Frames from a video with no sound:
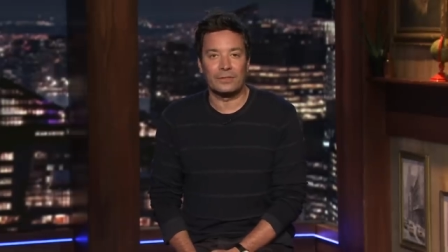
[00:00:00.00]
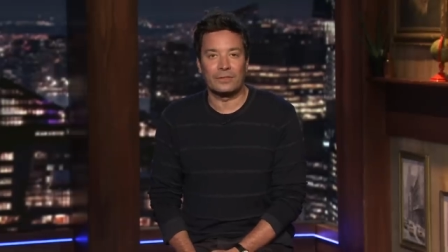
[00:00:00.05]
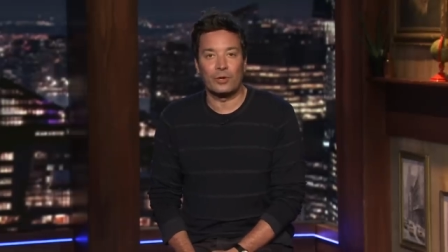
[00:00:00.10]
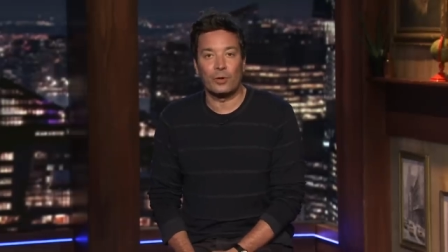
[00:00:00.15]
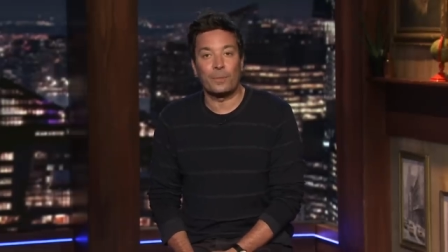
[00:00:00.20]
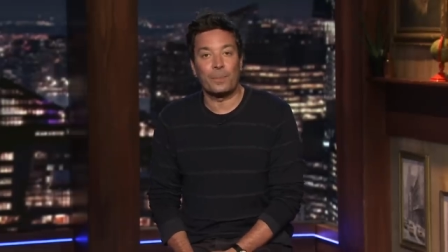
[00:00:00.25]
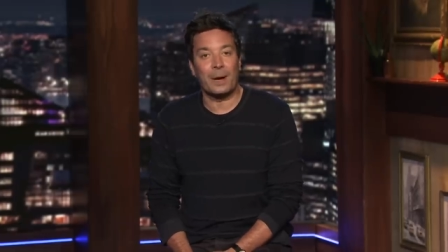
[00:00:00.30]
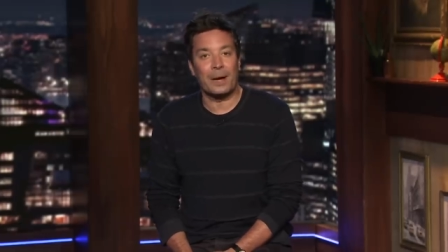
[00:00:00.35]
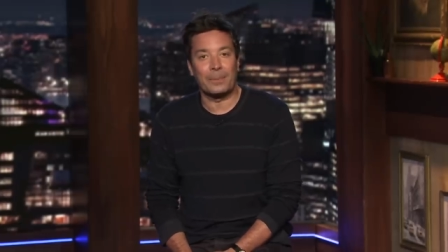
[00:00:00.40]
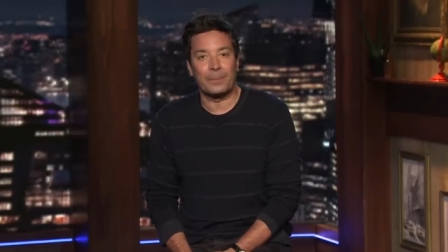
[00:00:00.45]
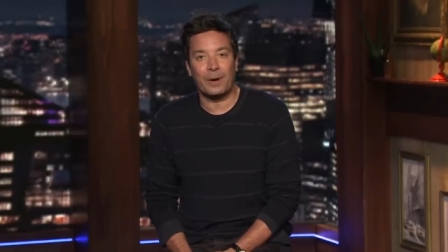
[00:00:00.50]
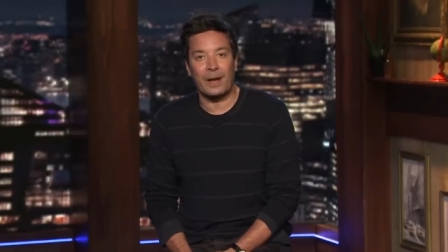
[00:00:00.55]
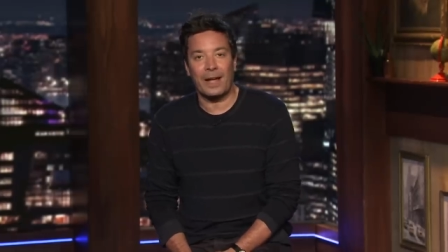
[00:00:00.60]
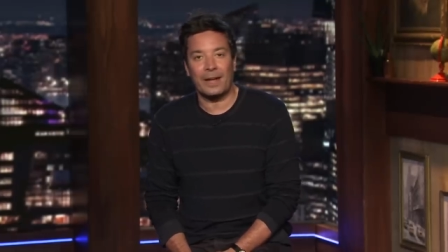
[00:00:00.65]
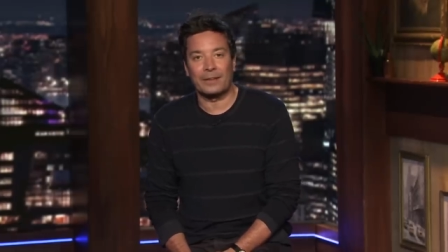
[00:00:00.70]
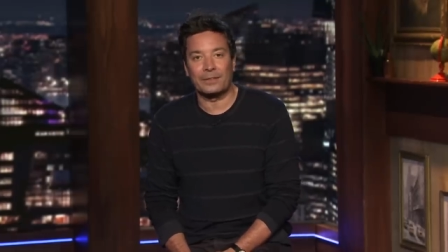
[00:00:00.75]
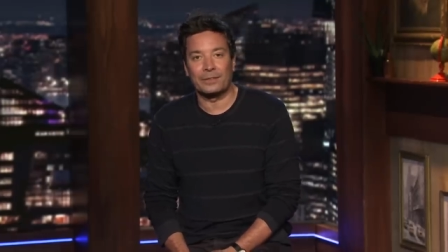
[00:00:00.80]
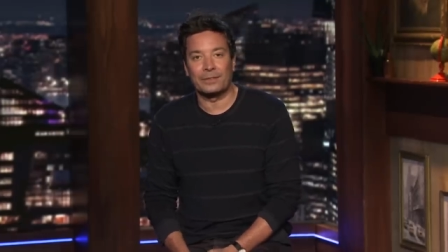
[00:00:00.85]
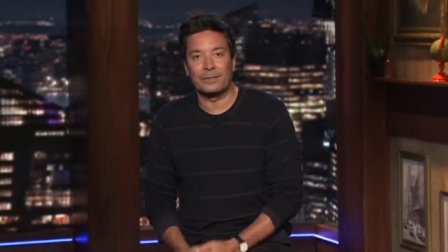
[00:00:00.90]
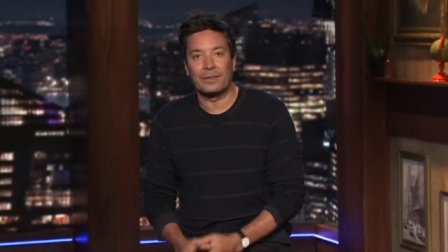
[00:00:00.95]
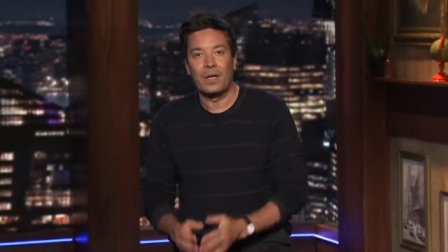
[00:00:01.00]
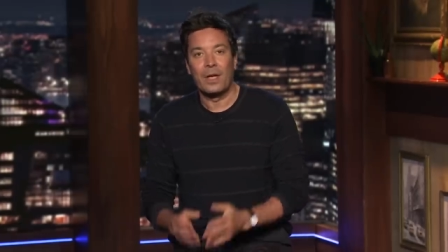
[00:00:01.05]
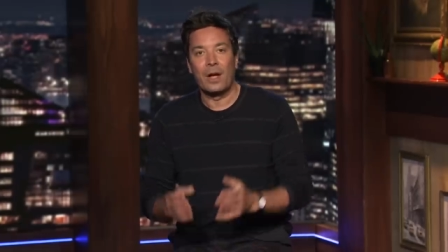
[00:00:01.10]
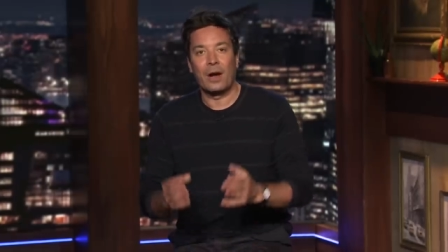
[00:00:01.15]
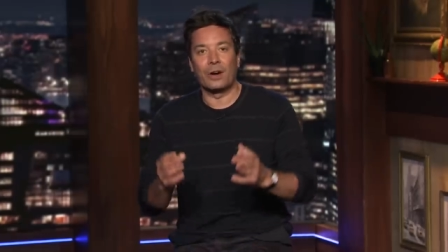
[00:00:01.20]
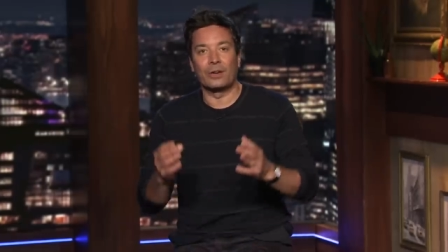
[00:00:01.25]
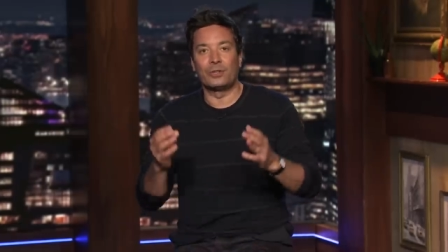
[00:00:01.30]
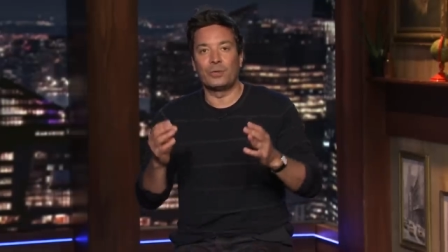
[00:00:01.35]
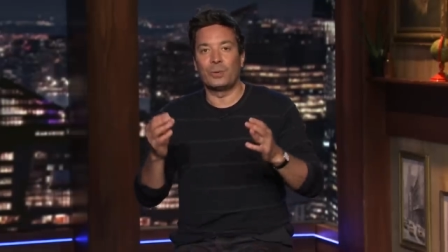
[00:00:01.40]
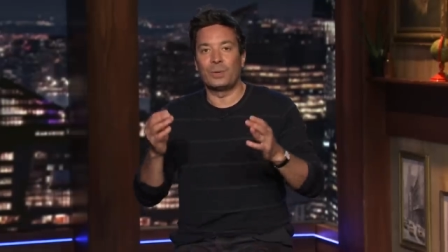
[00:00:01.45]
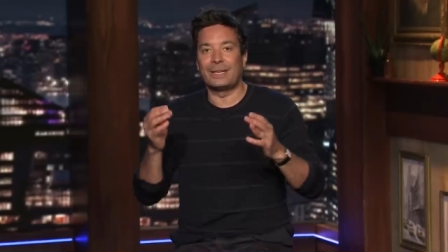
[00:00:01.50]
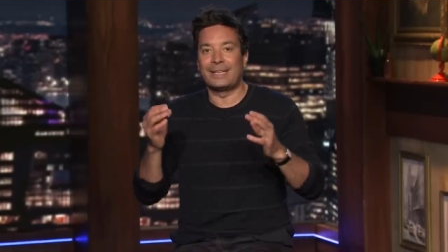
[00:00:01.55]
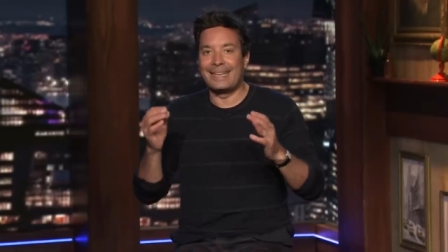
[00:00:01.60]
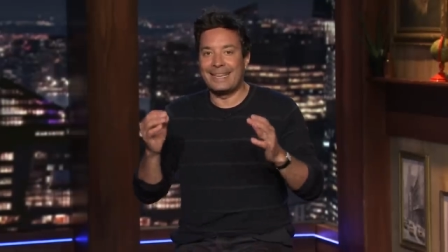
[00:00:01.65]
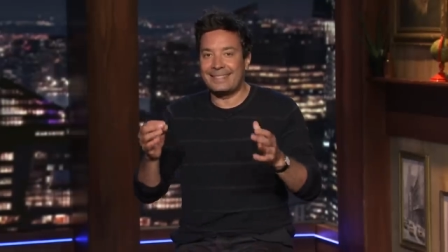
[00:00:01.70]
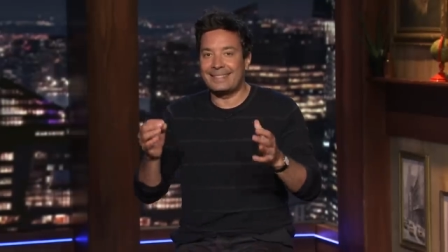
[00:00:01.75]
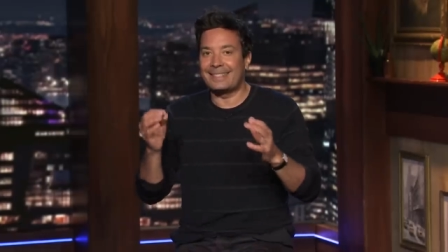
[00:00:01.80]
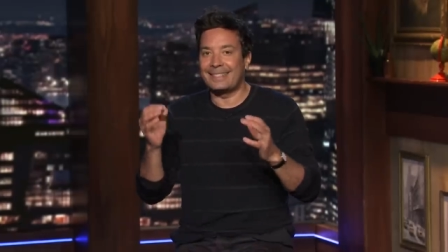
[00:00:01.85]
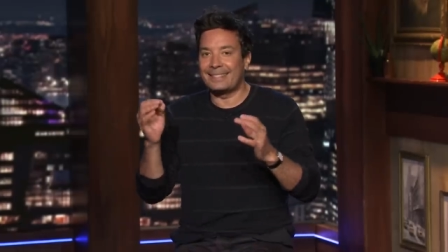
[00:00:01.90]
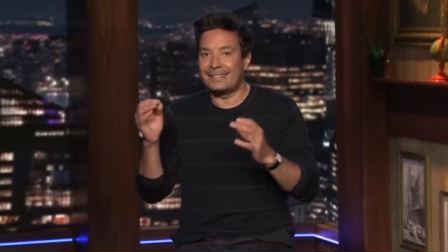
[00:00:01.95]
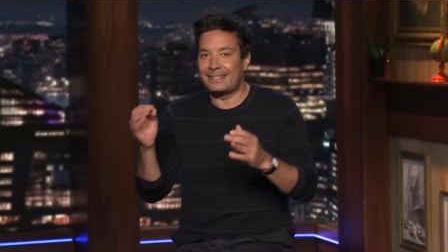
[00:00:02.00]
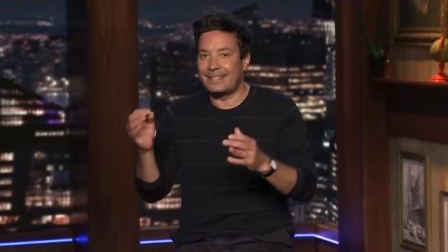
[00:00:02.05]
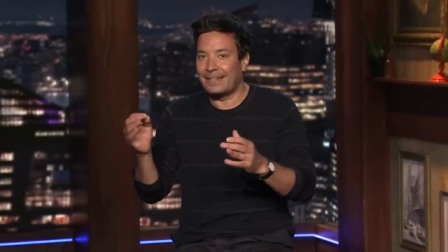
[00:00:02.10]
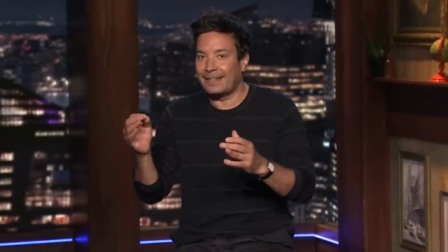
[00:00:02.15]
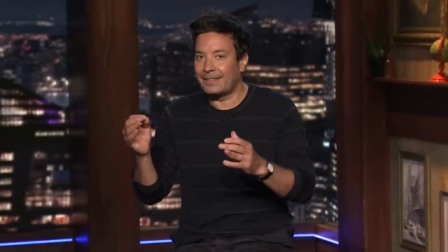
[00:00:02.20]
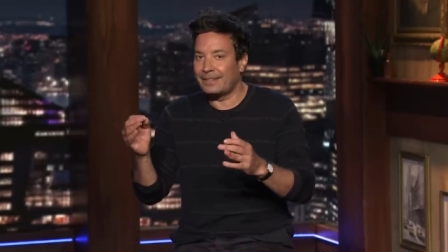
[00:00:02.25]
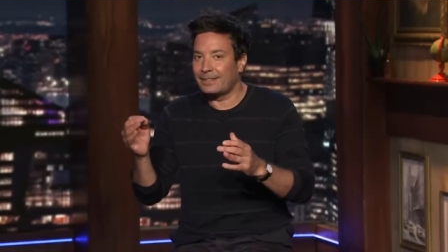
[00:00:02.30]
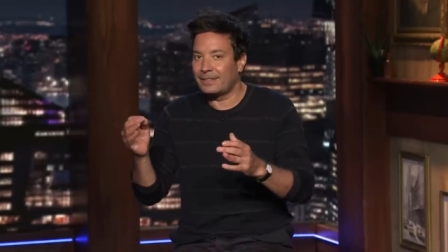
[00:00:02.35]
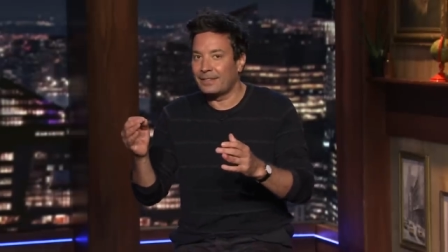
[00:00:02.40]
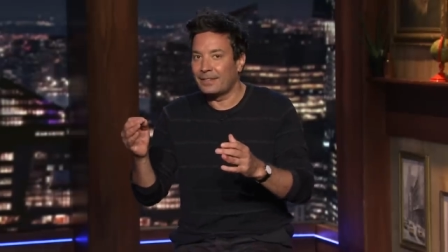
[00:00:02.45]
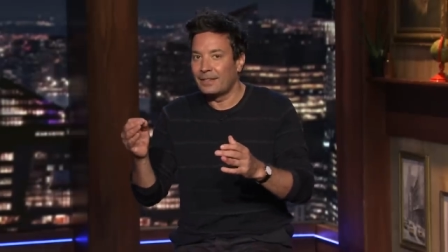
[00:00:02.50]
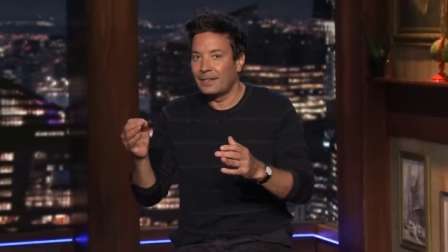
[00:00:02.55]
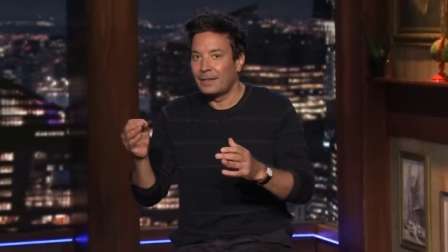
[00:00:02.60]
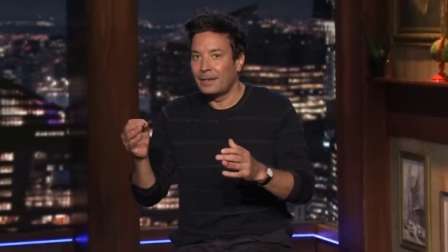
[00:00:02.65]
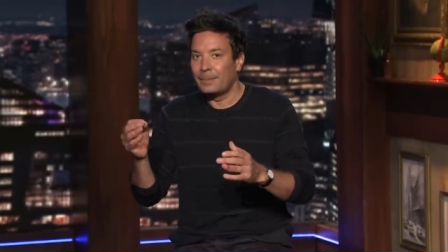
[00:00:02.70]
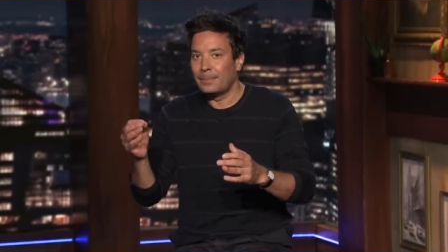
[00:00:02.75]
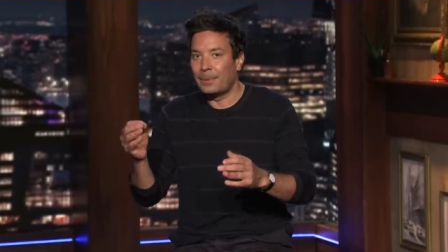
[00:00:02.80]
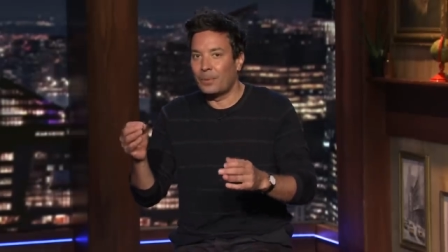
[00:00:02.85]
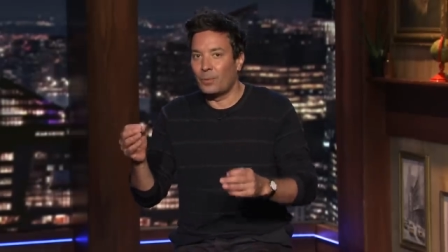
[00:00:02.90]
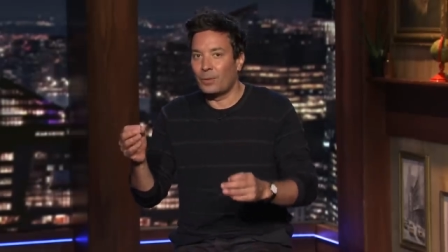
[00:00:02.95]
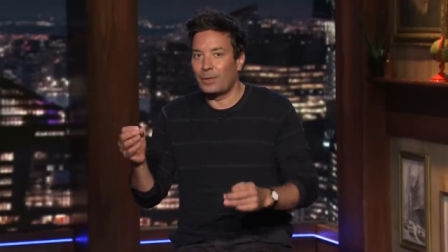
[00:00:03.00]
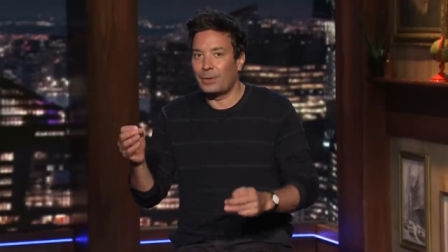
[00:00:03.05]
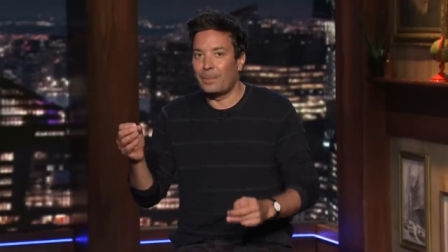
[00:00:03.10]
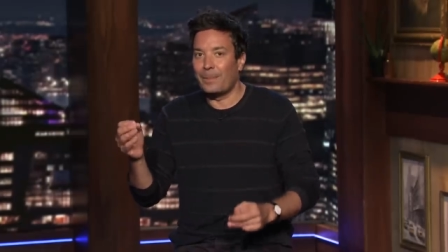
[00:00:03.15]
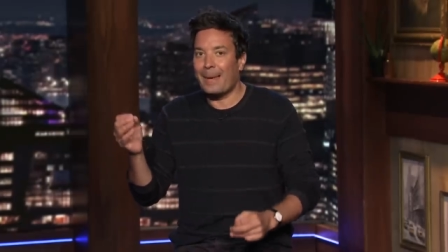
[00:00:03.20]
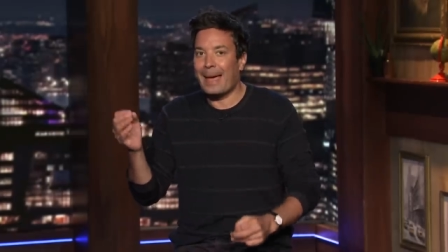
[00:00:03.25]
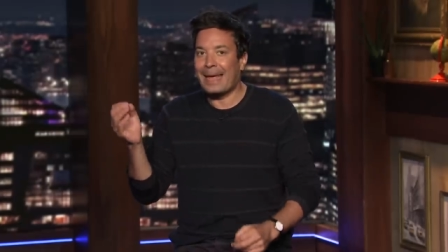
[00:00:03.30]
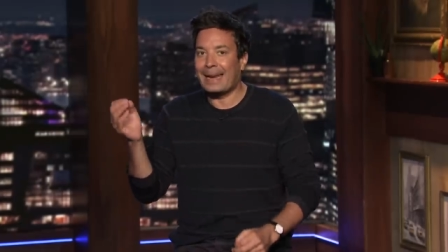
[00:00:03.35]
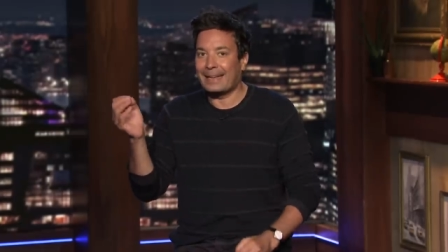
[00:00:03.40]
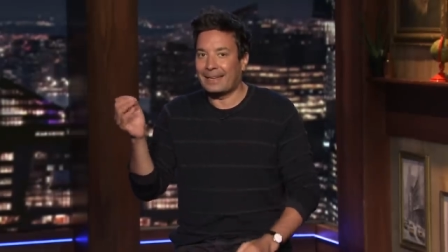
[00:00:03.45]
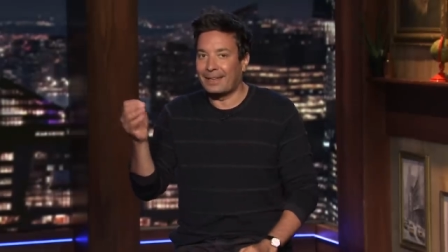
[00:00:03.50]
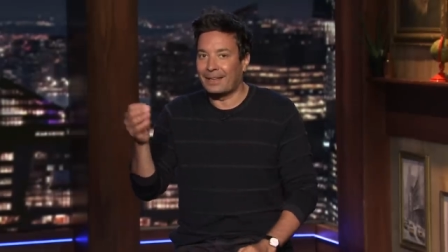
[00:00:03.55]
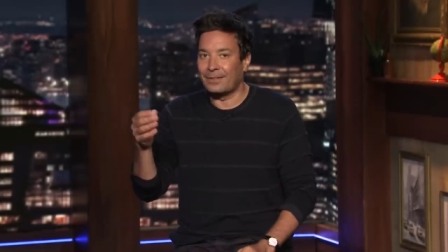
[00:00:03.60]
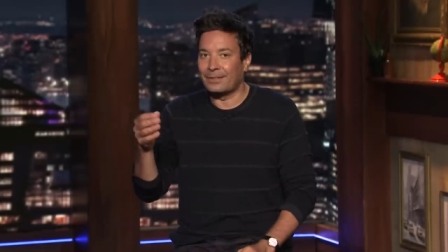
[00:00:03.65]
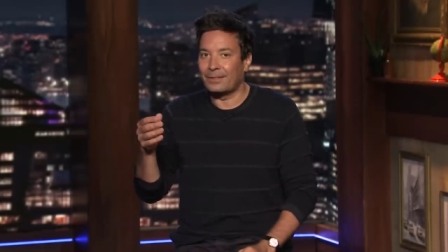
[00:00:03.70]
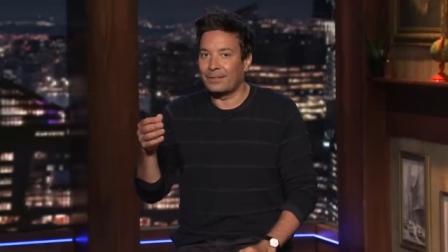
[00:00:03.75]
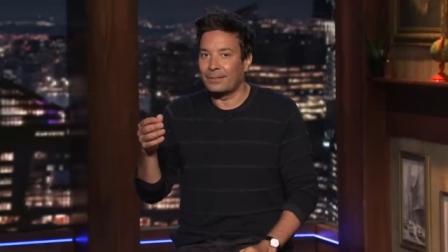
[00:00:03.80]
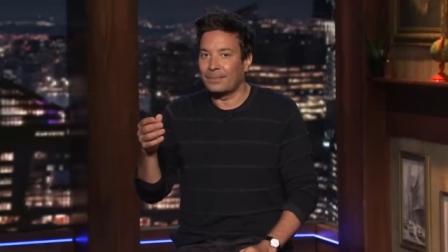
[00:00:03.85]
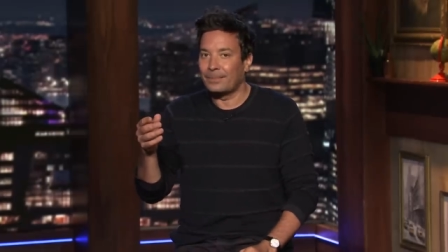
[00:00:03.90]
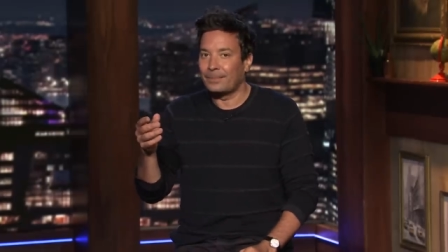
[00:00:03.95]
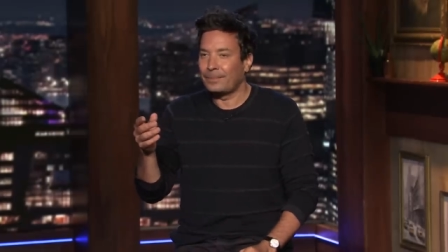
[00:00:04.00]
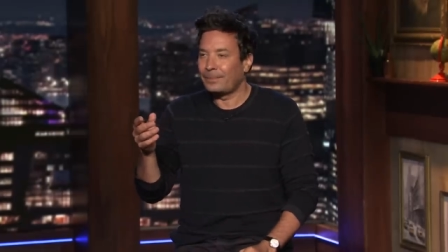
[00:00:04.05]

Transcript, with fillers: soap opera actors are doing kissing scenes, but with mannequins.